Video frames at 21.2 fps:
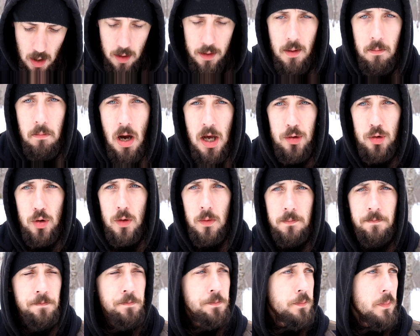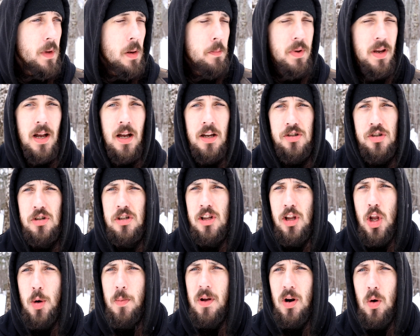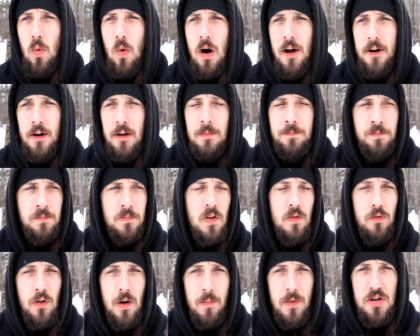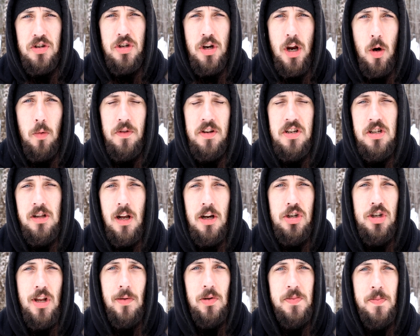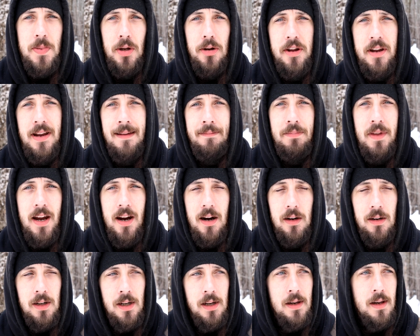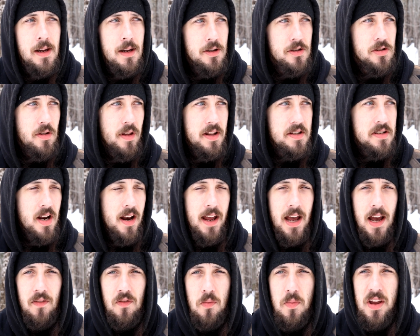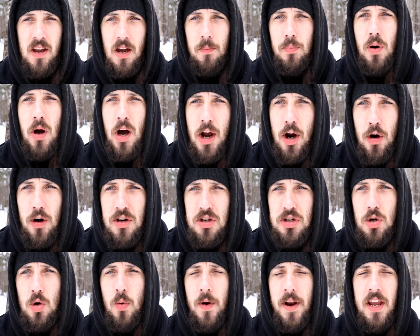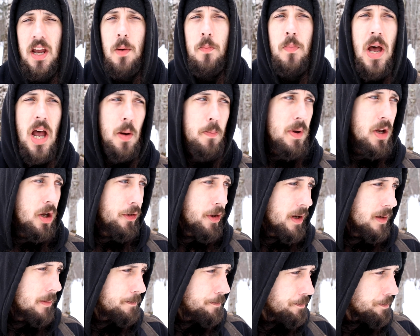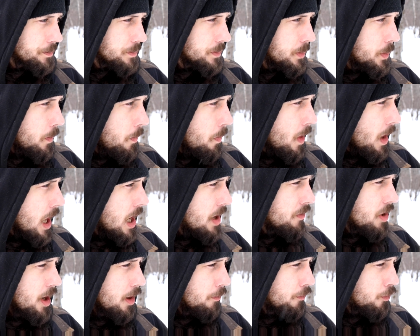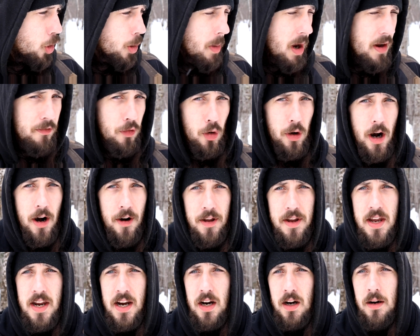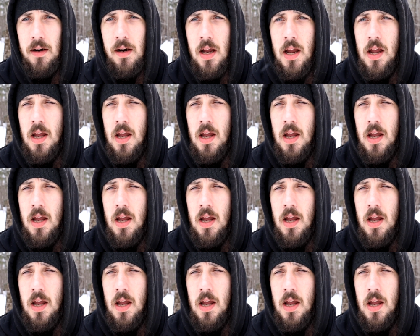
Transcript: the mudroom because there's a little bit of water from the snow and the slush that was building up there. So that's gonna have to be a priority too when I get back building. I've got a 4x4 already here